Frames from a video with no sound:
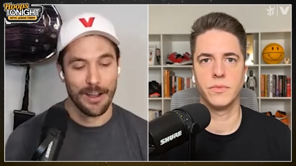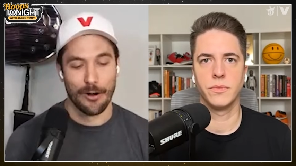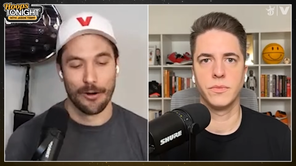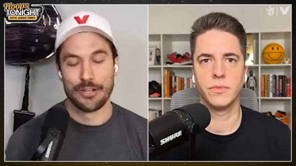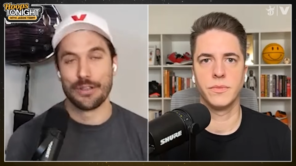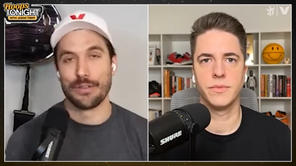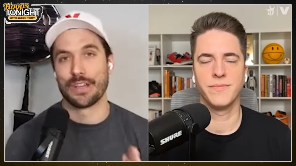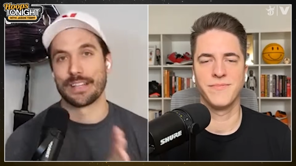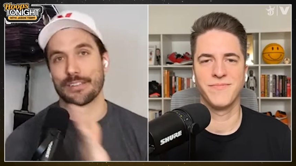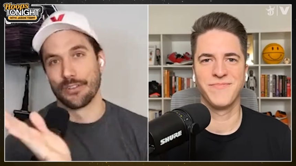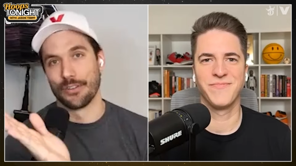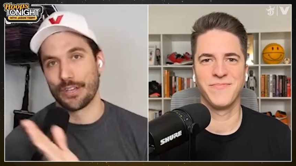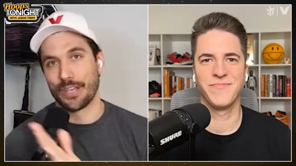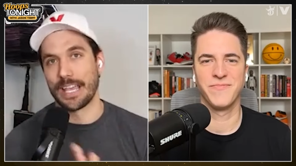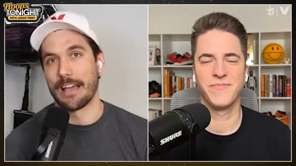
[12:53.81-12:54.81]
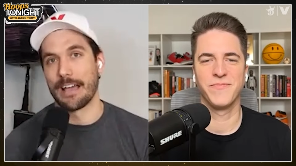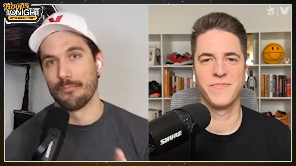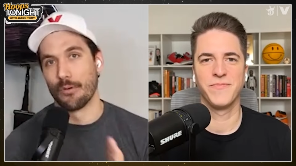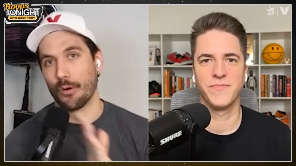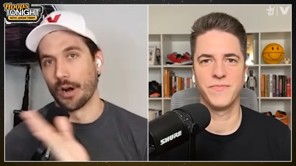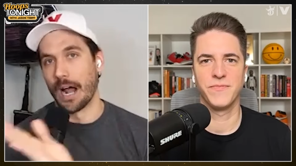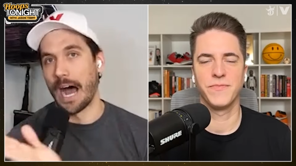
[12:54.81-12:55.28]
Speaker 1: Or do you think they're looking at
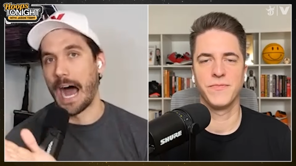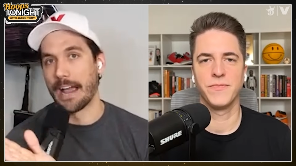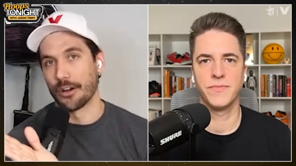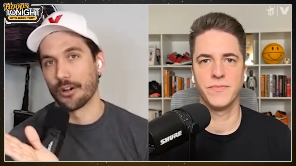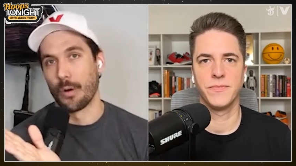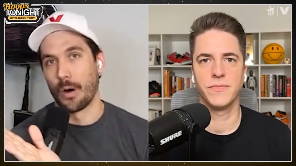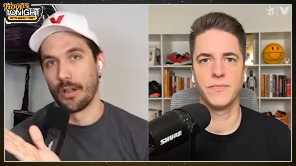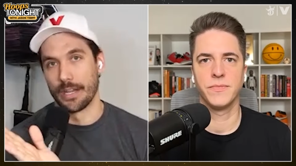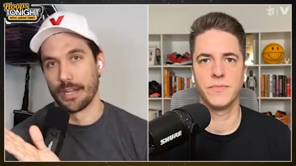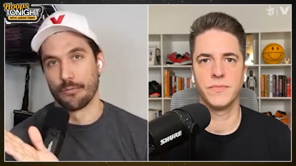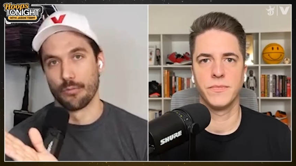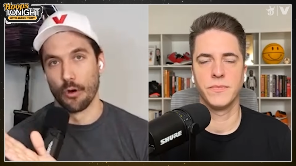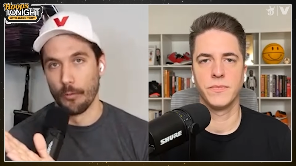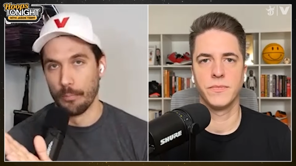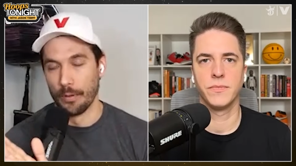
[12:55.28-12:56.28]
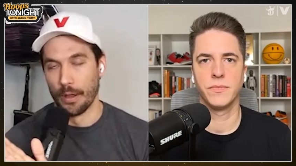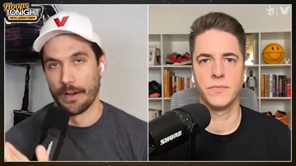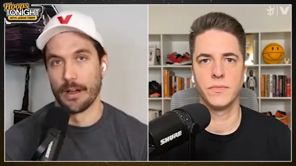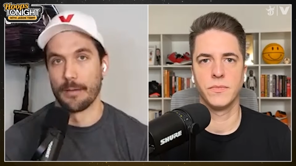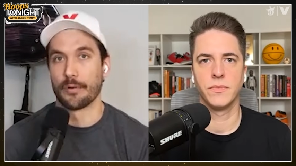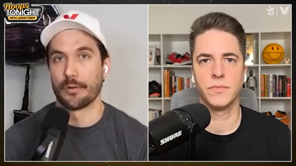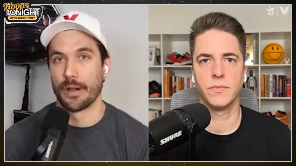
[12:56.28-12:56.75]
more a higher quality role
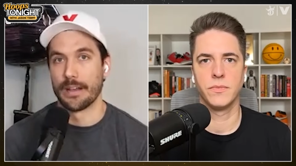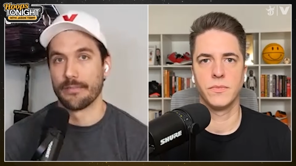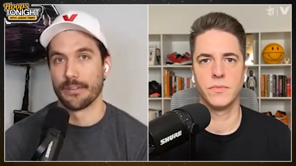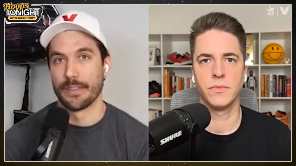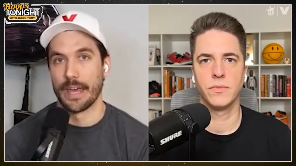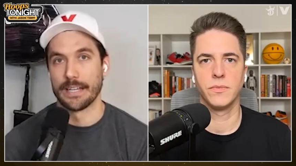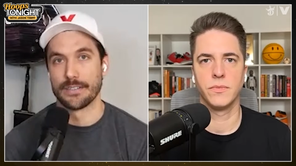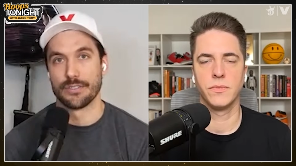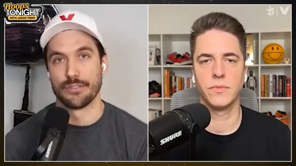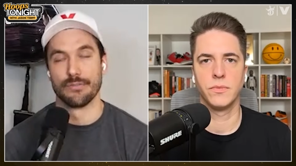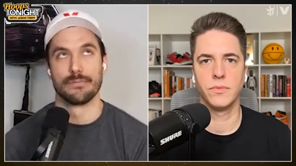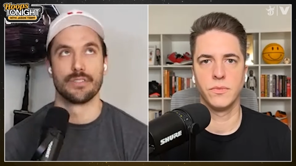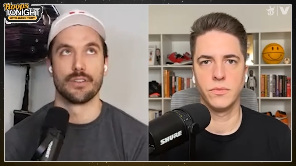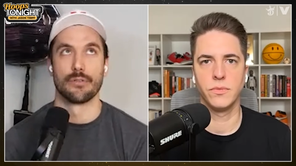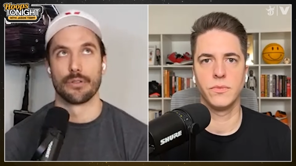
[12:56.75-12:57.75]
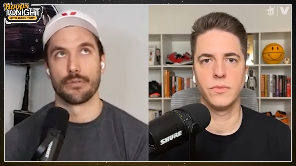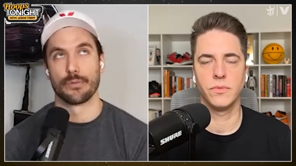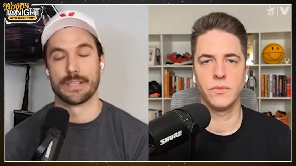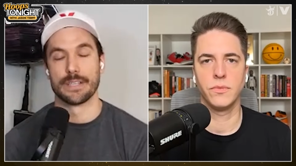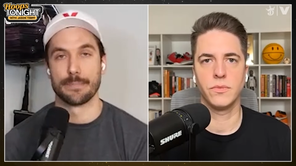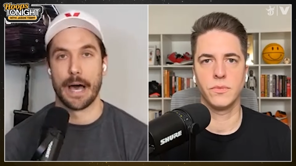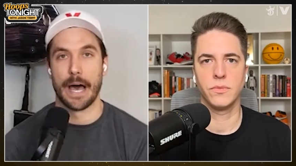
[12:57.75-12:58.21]
player upgrade for that two, two or
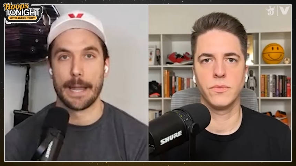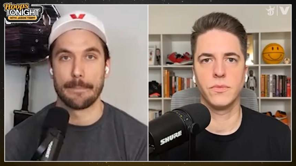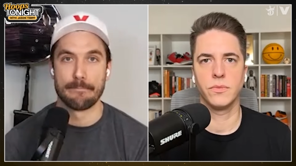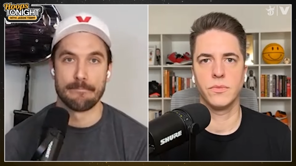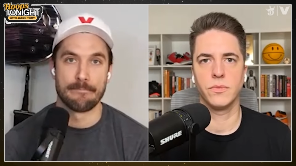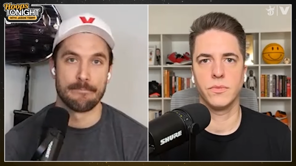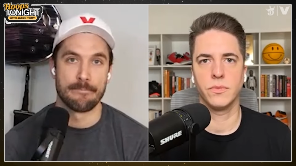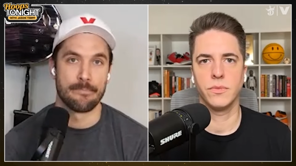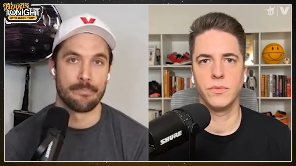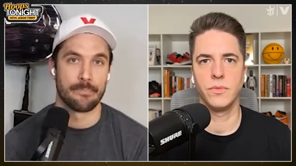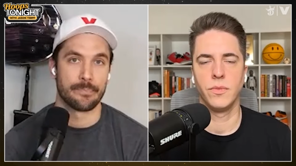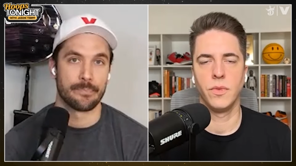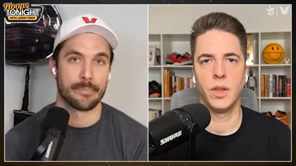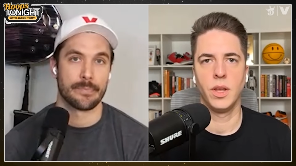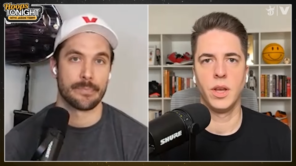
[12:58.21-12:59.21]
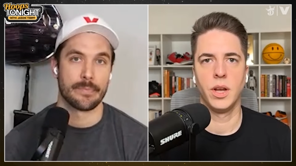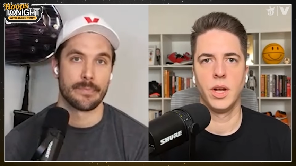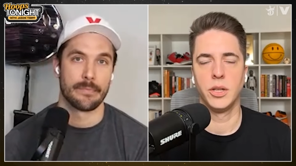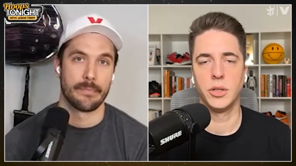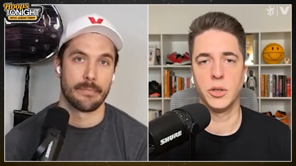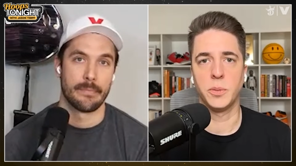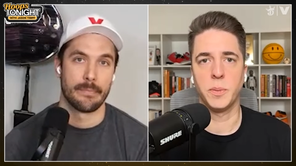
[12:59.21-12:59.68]
three spot?
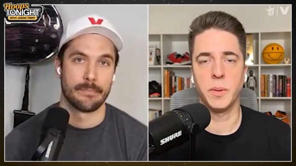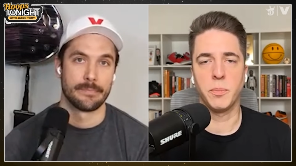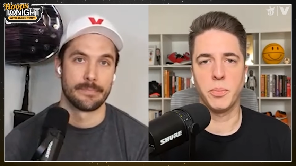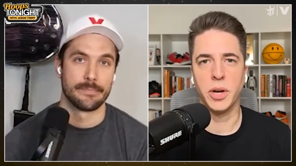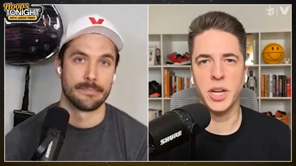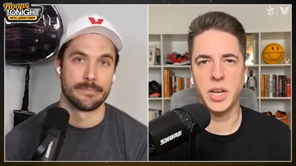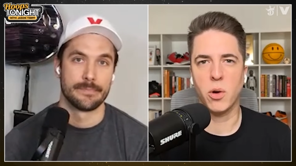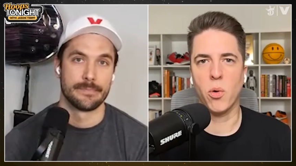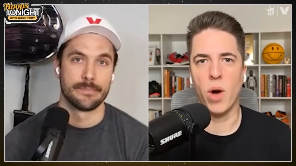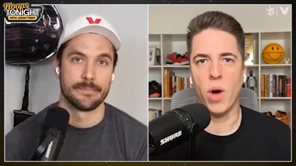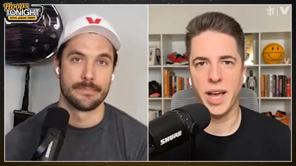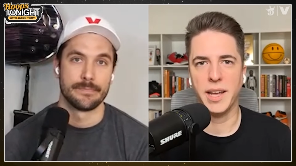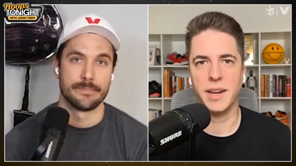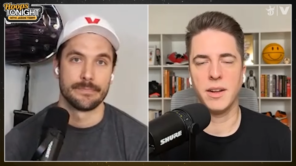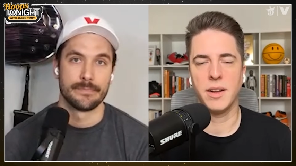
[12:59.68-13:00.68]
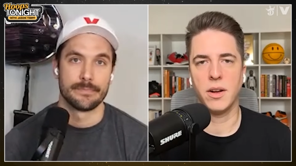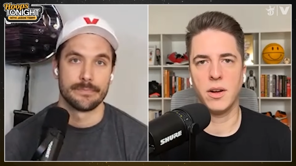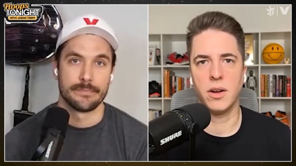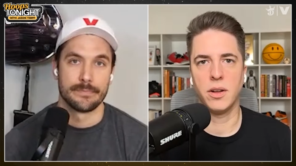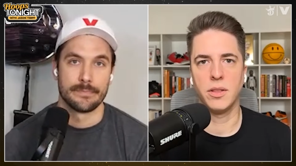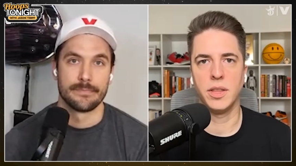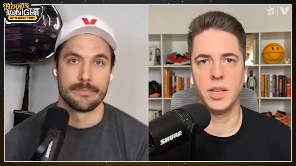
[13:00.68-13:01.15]
Speaker 2: So it's been pretty quiet
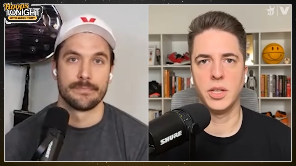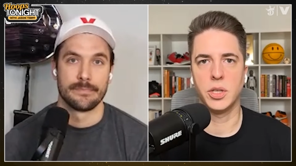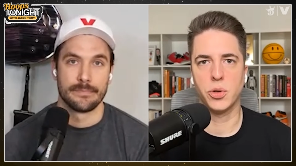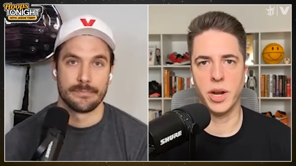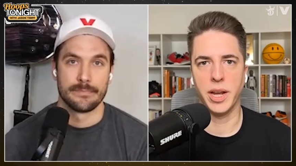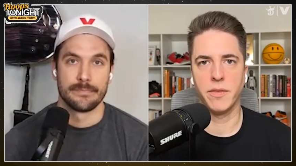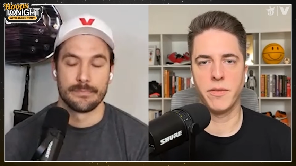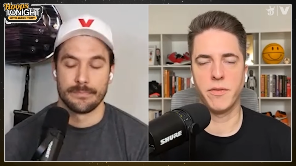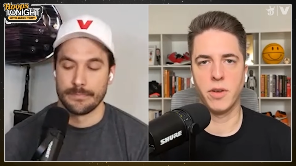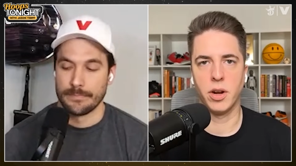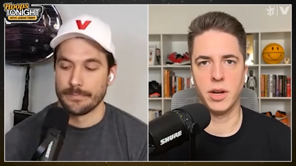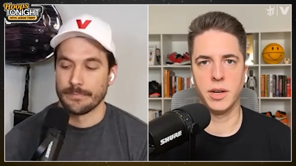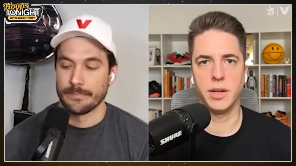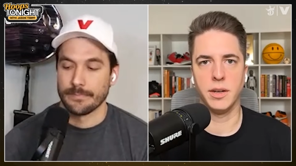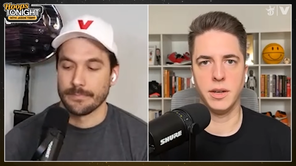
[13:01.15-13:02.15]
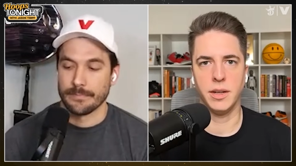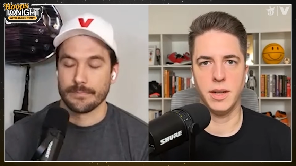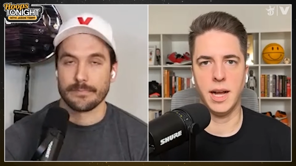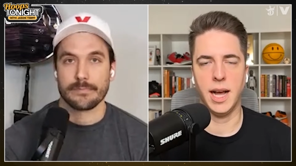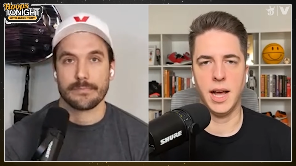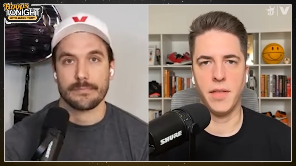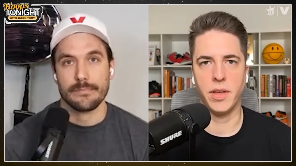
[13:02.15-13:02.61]
on the trade front,
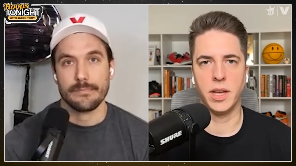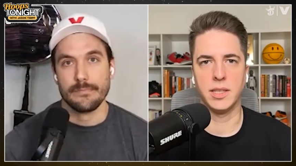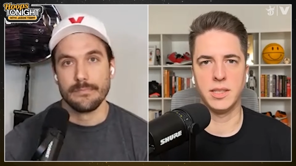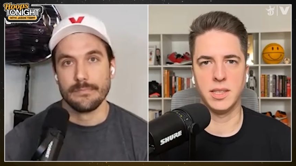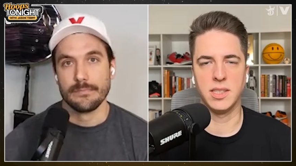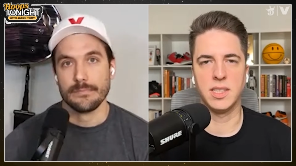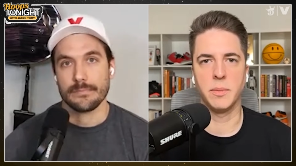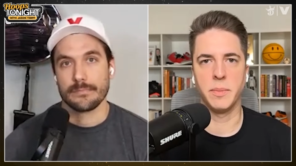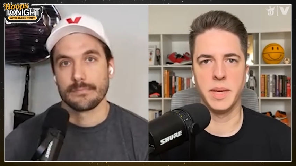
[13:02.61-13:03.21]
I think, since the